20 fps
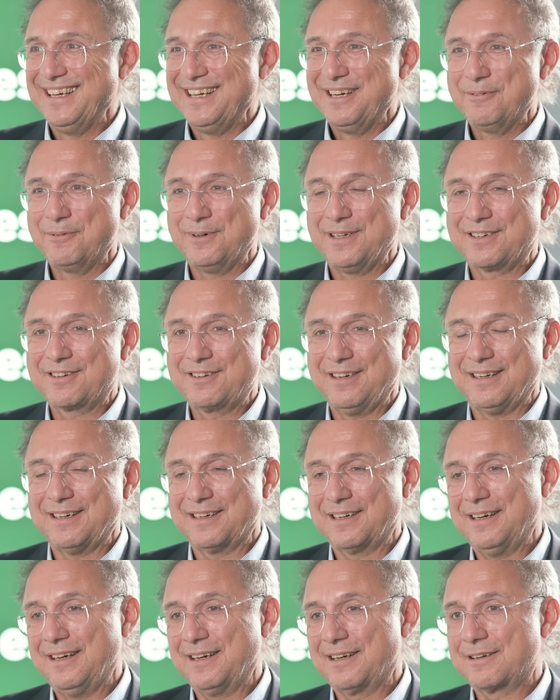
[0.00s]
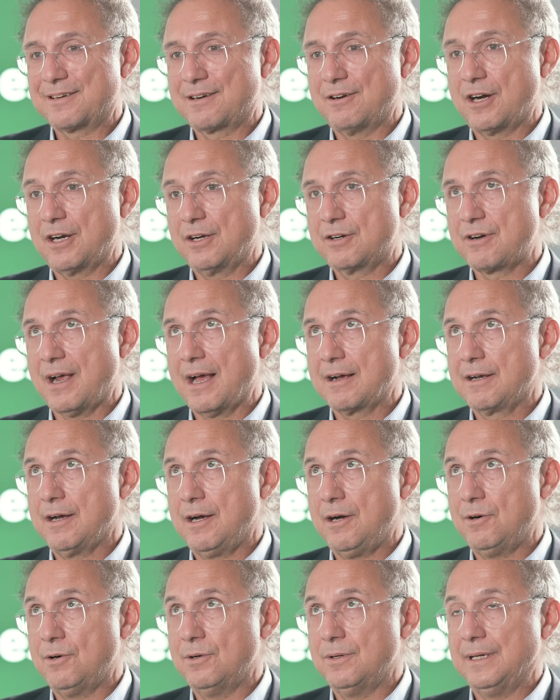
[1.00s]
with yes.
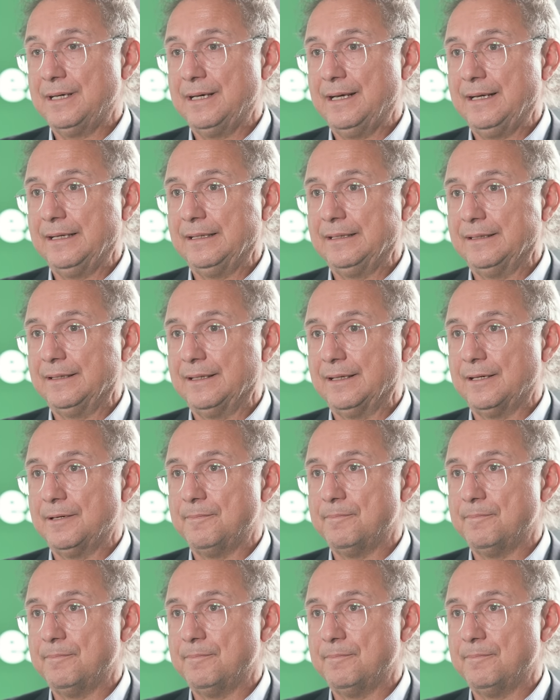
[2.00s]
Krakow, and